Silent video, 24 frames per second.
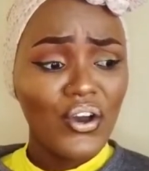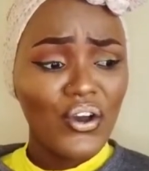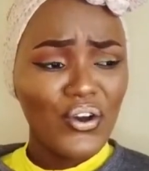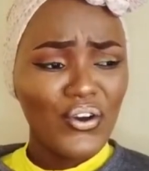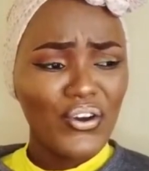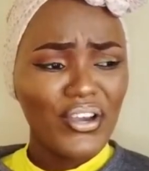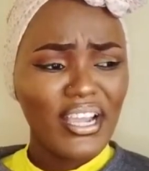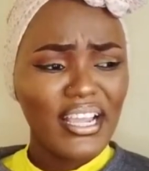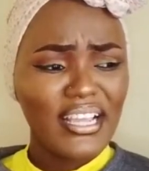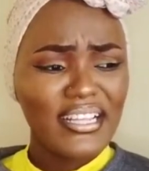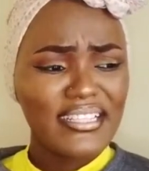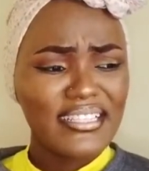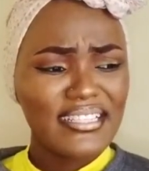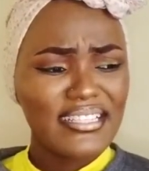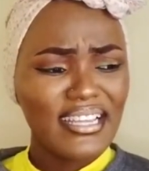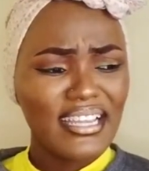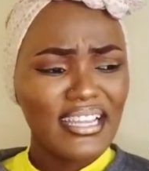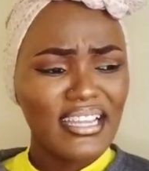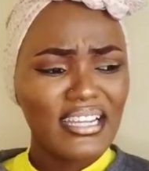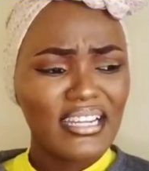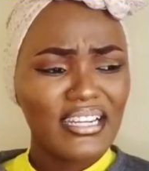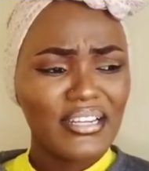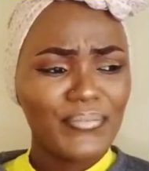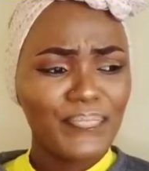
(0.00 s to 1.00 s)
okay, it's
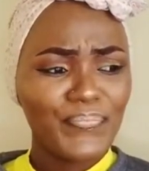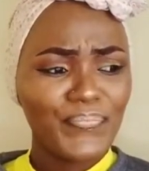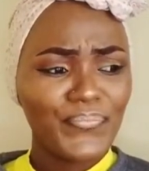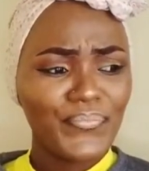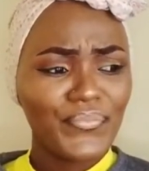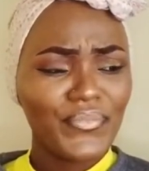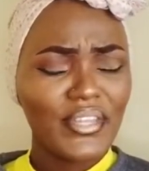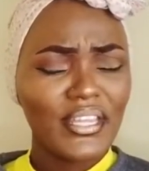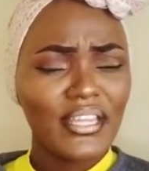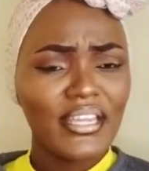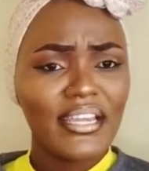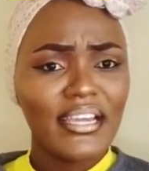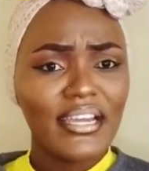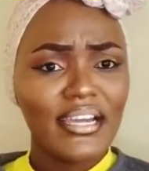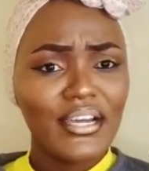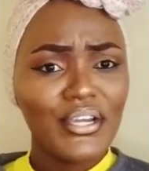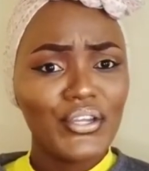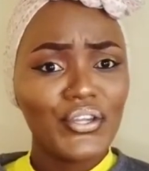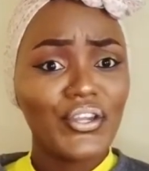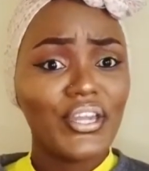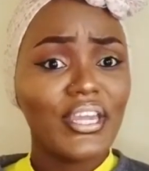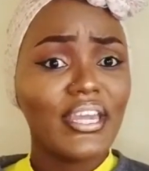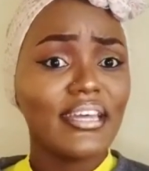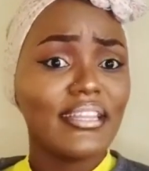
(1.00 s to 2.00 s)
like
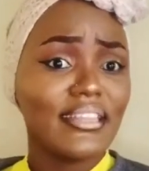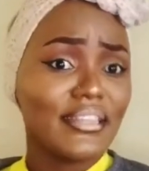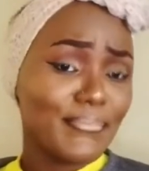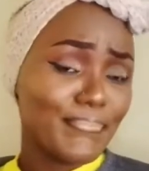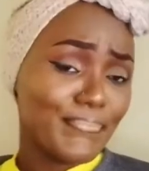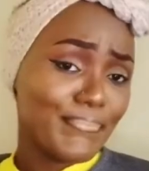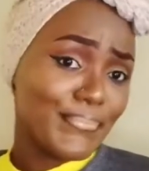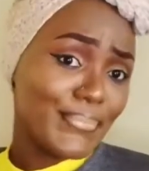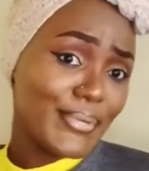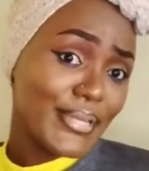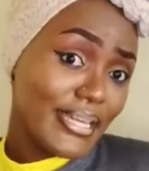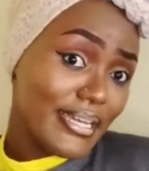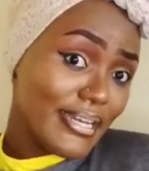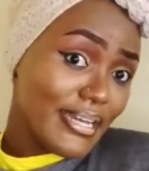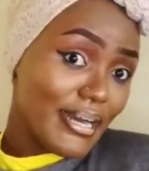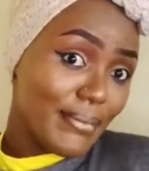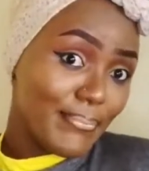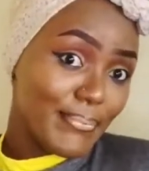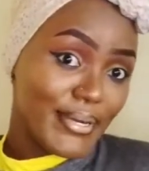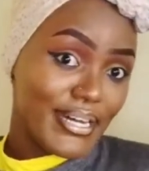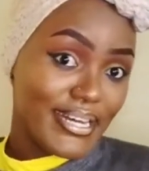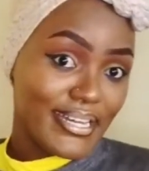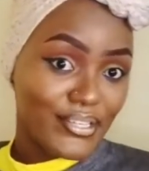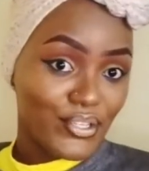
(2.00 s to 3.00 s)
get the bigger
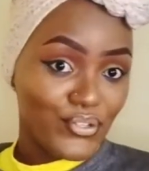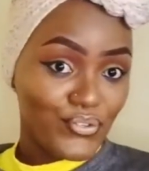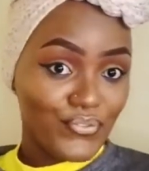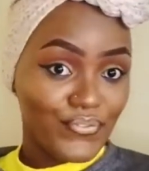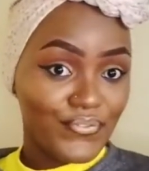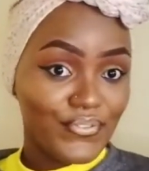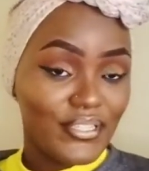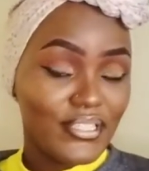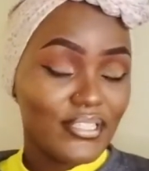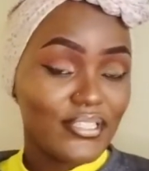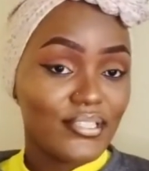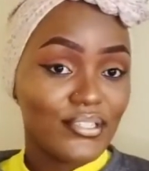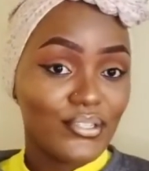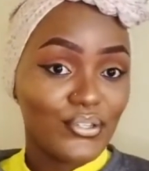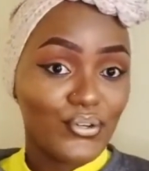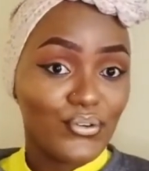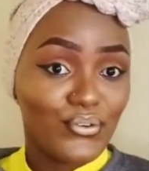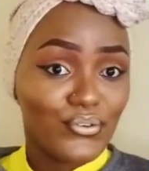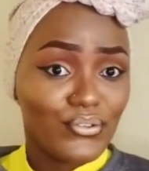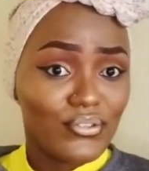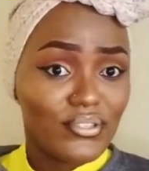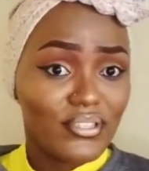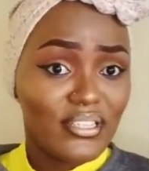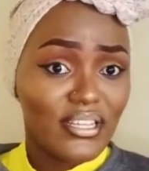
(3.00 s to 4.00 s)
part of it,
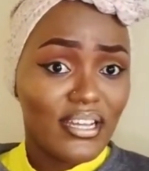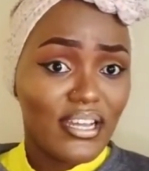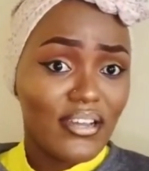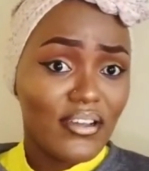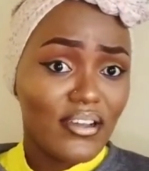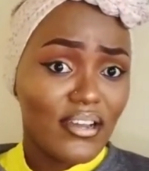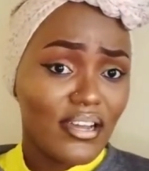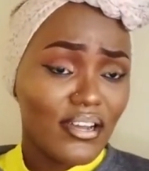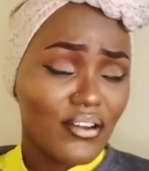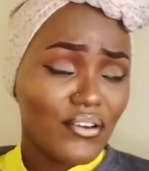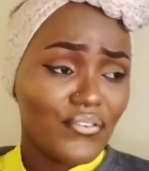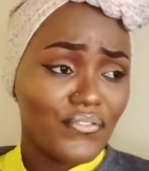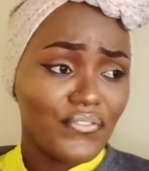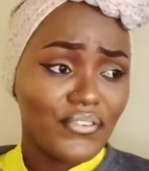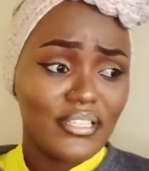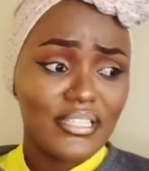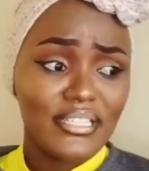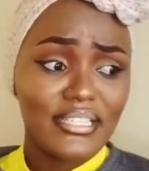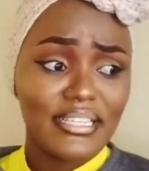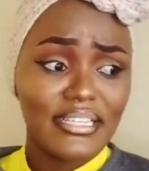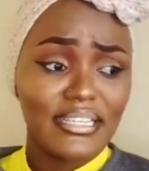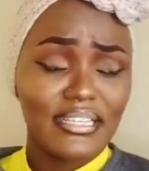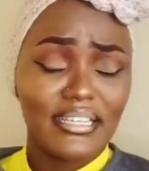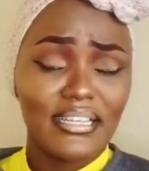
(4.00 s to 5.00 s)
because
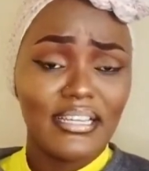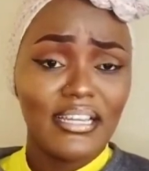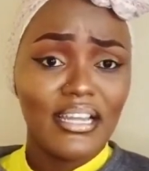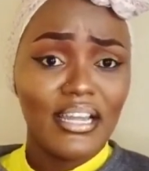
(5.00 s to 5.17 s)
obviously